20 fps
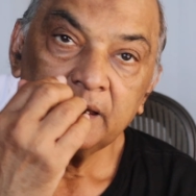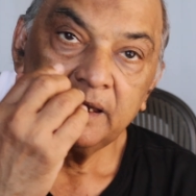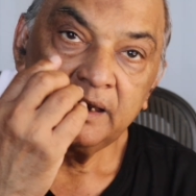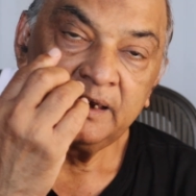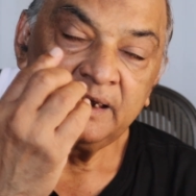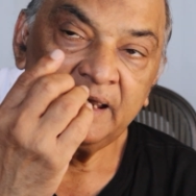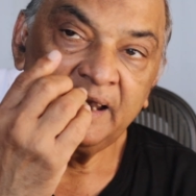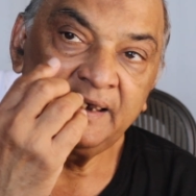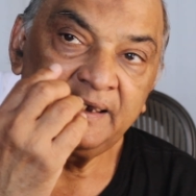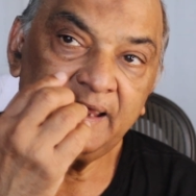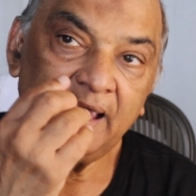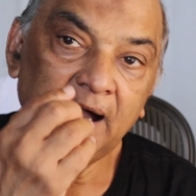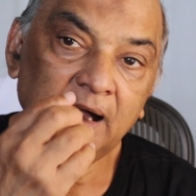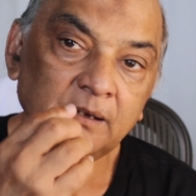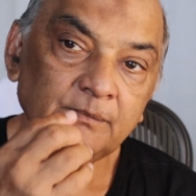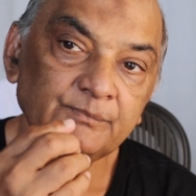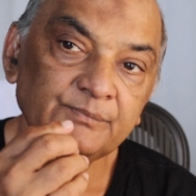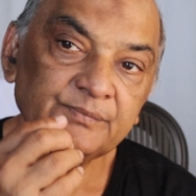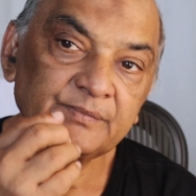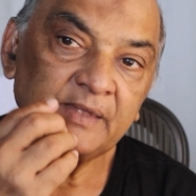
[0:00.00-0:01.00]
In
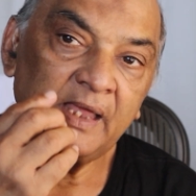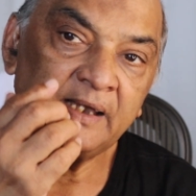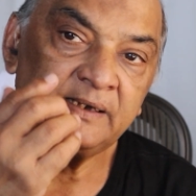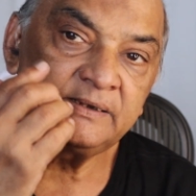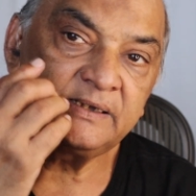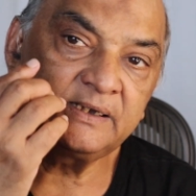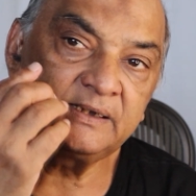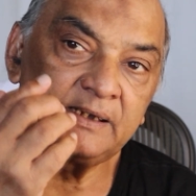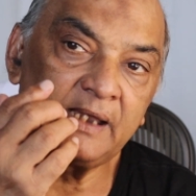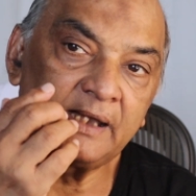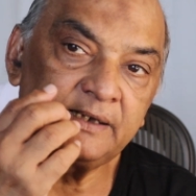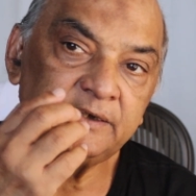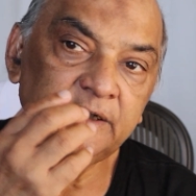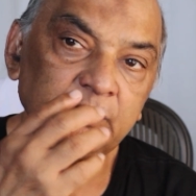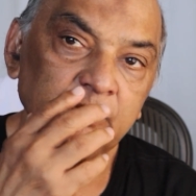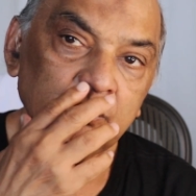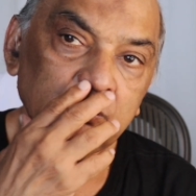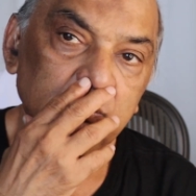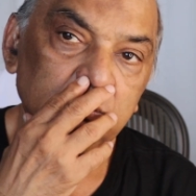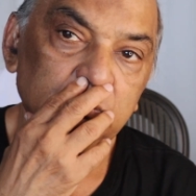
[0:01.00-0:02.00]
India,
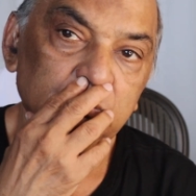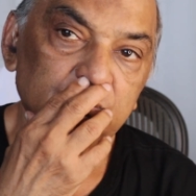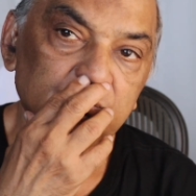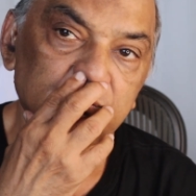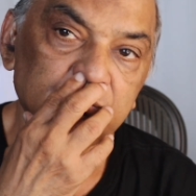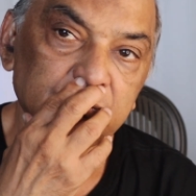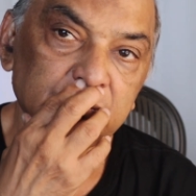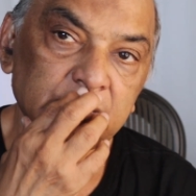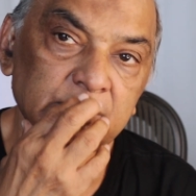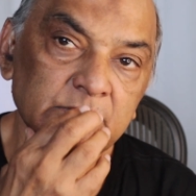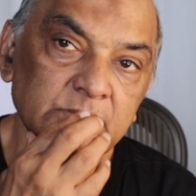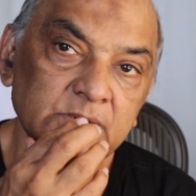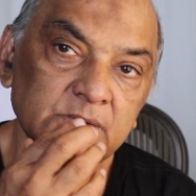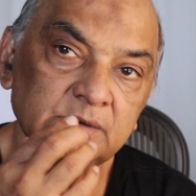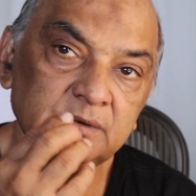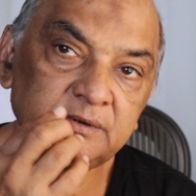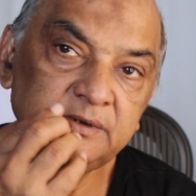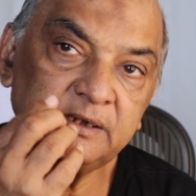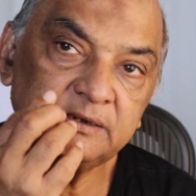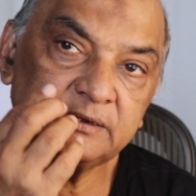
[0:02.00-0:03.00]
1992,
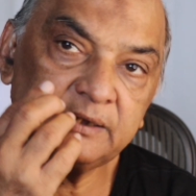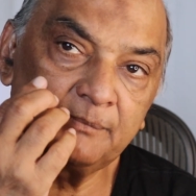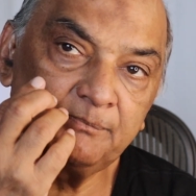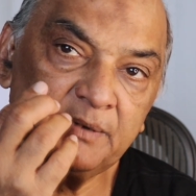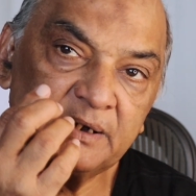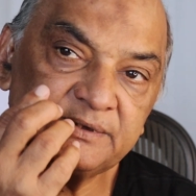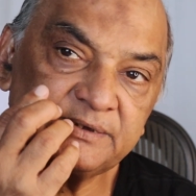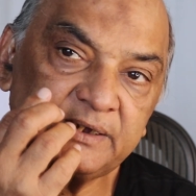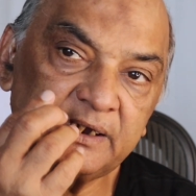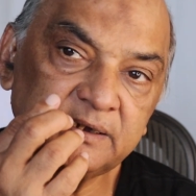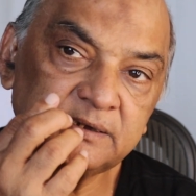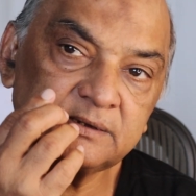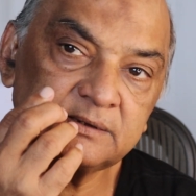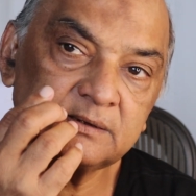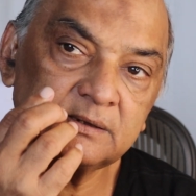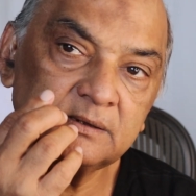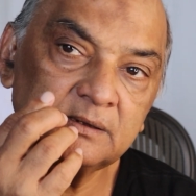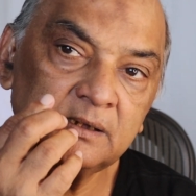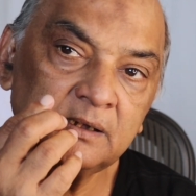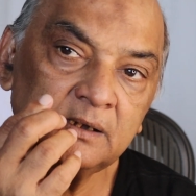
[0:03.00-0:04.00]
December 6th,
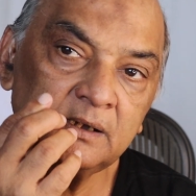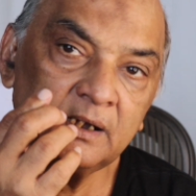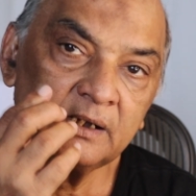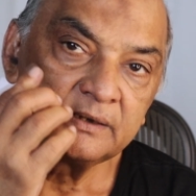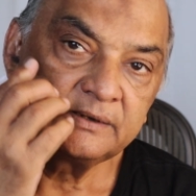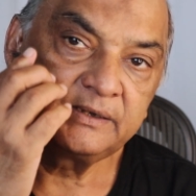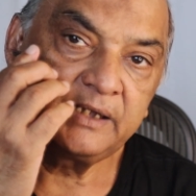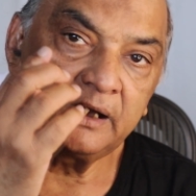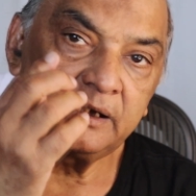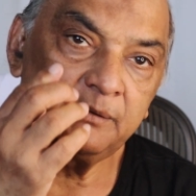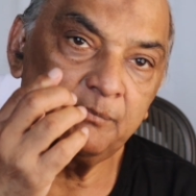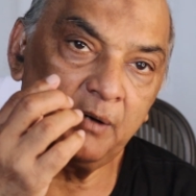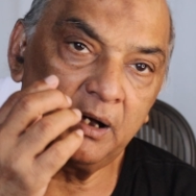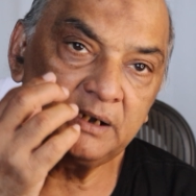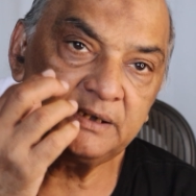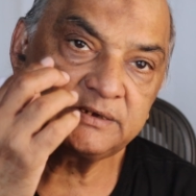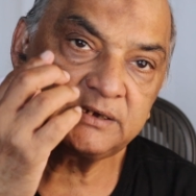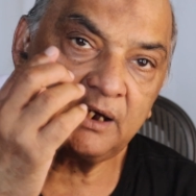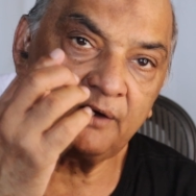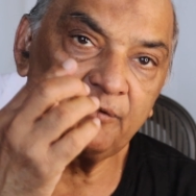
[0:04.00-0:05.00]
they
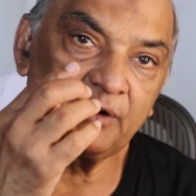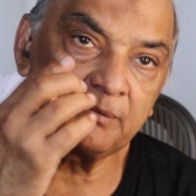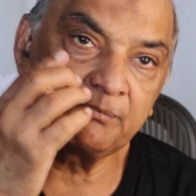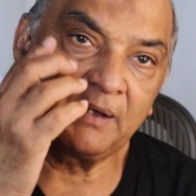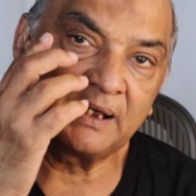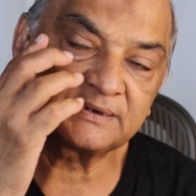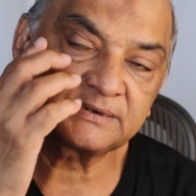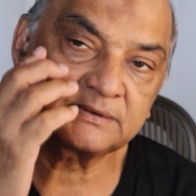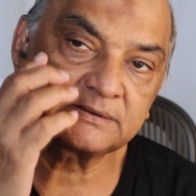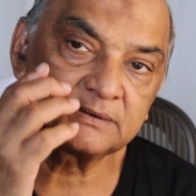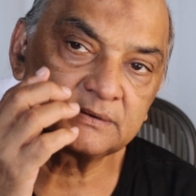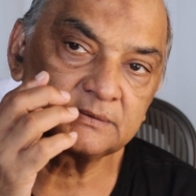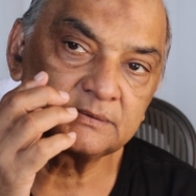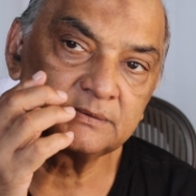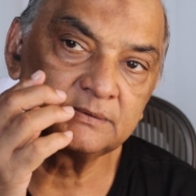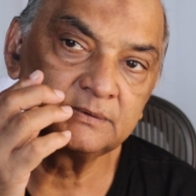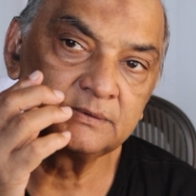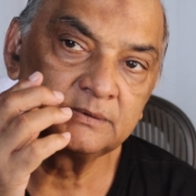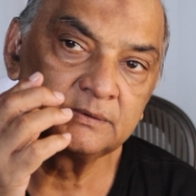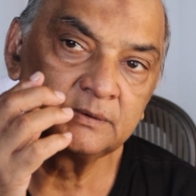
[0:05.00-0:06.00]
demolished our mosque,
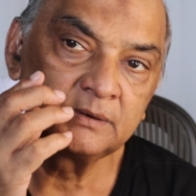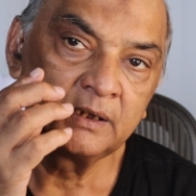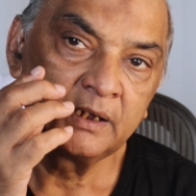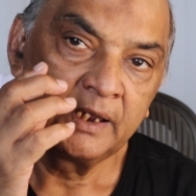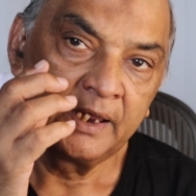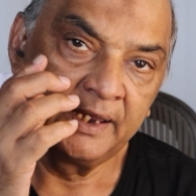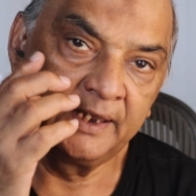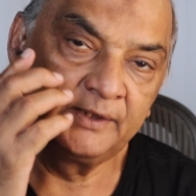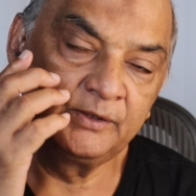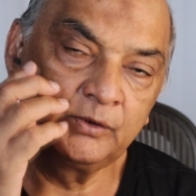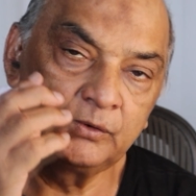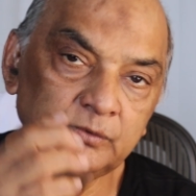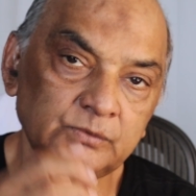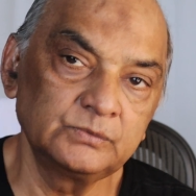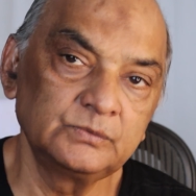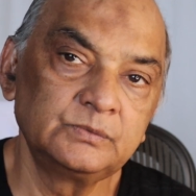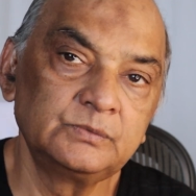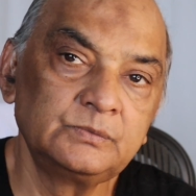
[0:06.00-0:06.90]
Hindu.